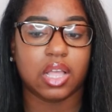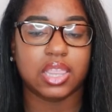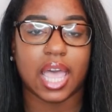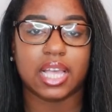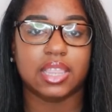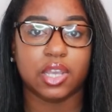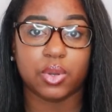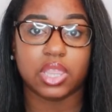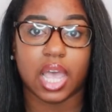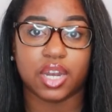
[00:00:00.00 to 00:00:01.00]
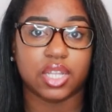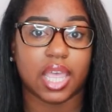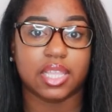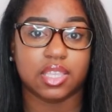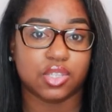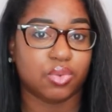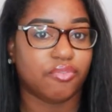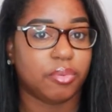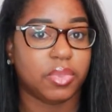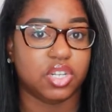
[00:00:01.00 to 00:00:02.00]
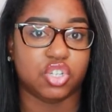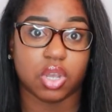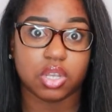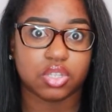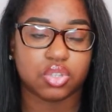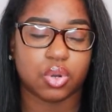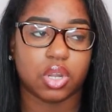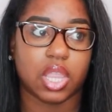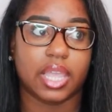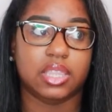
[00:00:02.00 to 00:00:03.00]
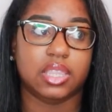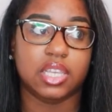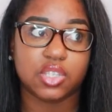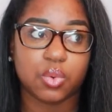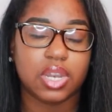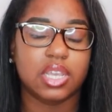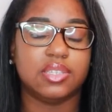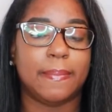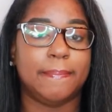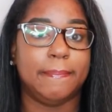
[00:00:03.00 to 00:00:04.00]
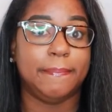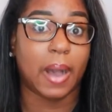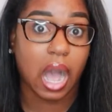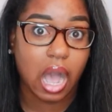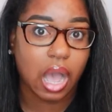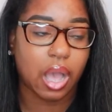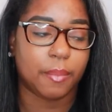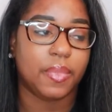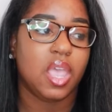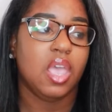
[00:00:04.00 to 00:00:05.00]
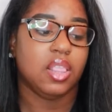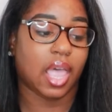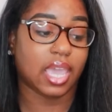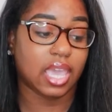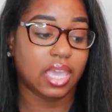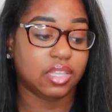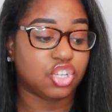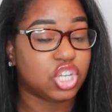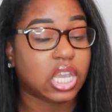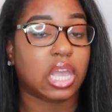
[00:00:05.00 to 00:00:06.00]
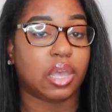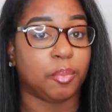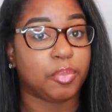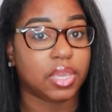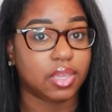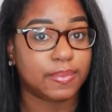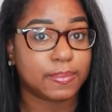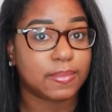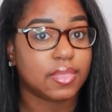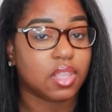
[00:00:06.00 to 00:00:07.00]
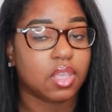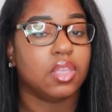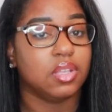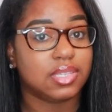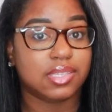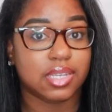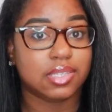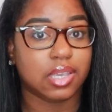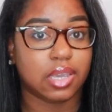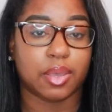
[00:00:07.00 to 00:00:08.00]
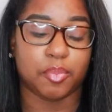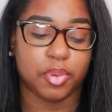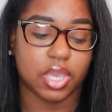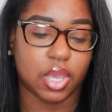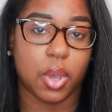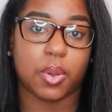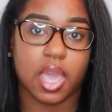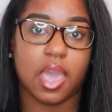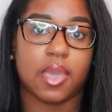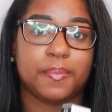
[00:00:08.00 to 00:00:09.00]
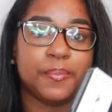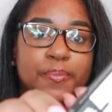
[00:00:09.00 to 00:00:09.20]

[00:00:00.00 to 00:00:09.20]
like liquid liner like this one from the drugstore. Like, this one is bomb. Like, she can compete. Sis can compete, okay?